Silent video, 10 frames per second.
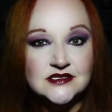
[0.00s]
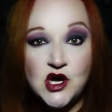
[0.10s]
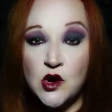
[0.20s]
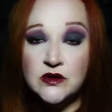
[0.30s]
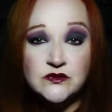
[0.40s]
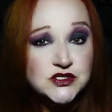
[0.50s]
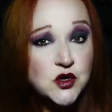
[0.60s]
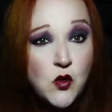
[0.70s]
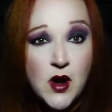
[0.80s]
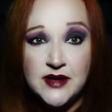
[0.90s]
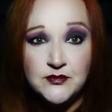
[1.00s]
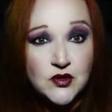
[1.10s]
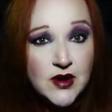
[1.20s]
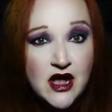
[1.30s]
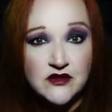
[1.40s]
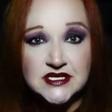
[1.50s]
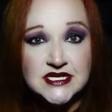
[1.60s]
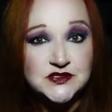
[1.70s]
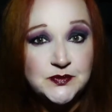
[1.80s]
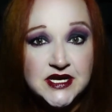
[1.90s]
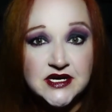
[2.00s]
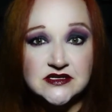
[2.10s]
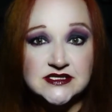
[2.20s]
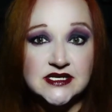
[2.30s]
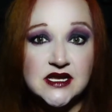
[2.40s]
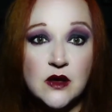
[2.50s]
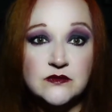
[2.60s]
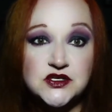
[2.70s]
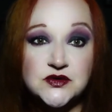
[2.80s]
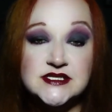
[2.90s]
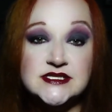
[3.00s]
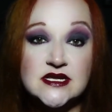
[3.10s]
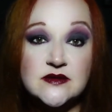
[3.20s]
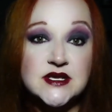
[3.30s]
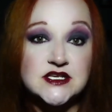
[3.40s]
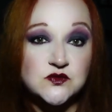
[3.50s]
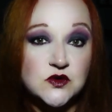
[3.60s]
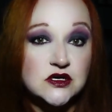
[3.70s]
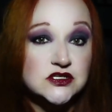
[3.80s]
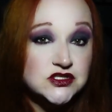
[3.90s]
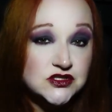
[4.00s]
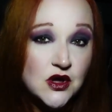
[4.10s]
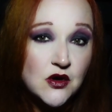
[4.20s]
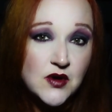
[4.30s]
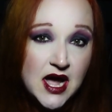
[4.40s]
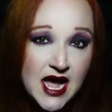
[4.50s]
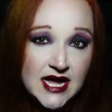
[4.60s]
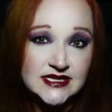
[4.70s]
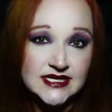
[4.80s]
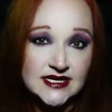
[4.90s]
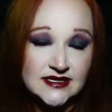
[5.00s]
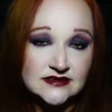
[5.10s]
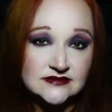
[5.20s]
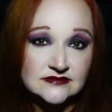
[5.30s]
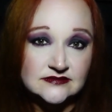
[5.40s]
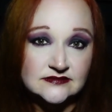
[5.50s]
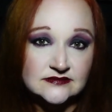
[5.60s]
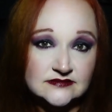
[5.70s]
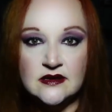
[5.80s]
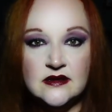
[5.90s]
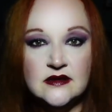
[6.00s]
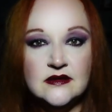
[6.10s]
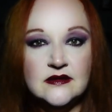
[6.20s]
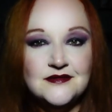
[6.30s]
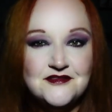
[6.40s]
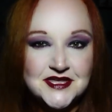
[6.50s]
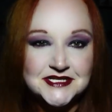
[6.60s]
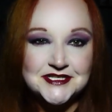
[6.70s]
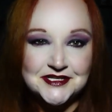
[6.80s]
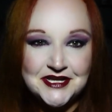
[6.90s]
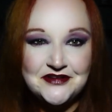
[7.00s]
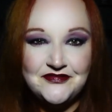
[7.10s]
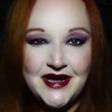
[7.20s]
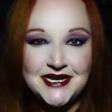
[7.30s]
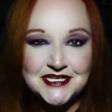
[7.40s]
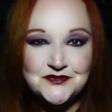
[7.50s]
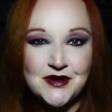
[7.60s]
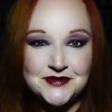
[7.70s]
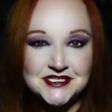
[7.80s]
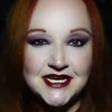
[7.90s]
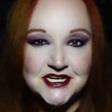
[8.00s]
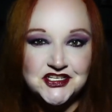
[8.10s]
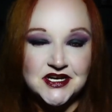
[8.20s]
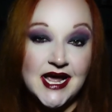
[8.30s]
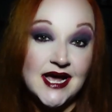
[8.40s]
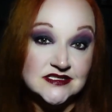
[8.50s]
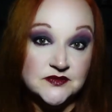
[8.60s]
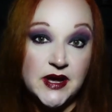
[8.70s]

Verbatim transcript: Darwin was quite proud that his peers had come to esteem his work so highly. This solidified his reputation as a